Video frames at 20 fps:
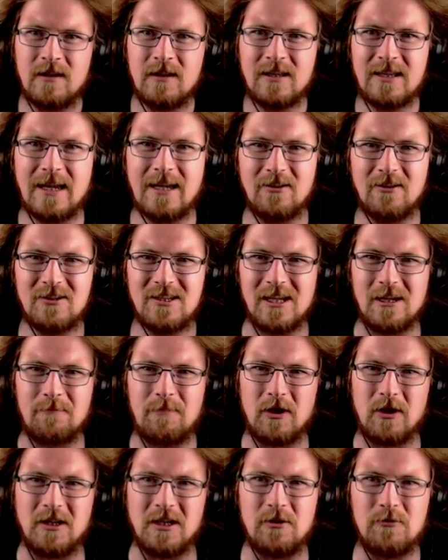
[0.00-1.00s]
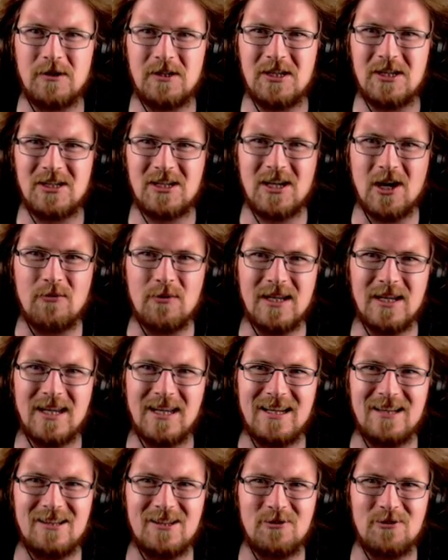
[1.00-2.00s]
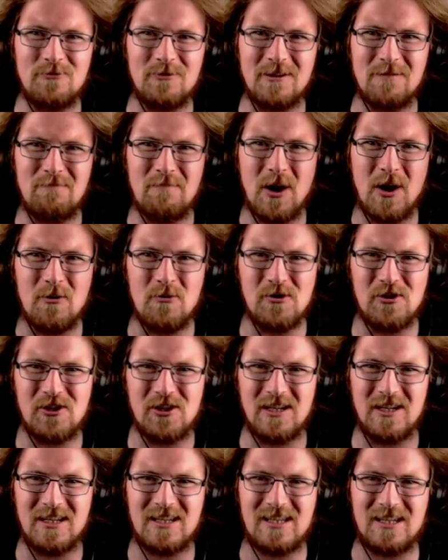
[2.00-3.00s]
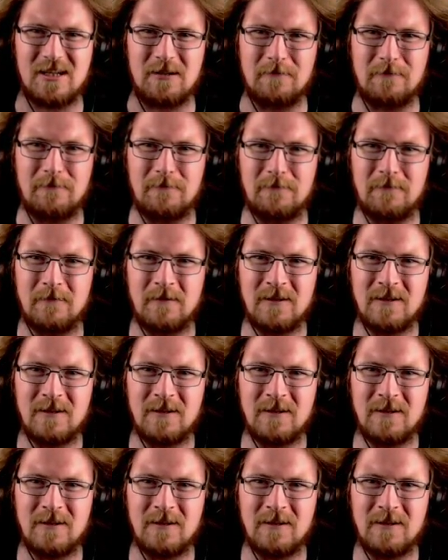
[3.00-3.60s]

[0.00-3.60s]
chaotic poly, which is going into the potion itself.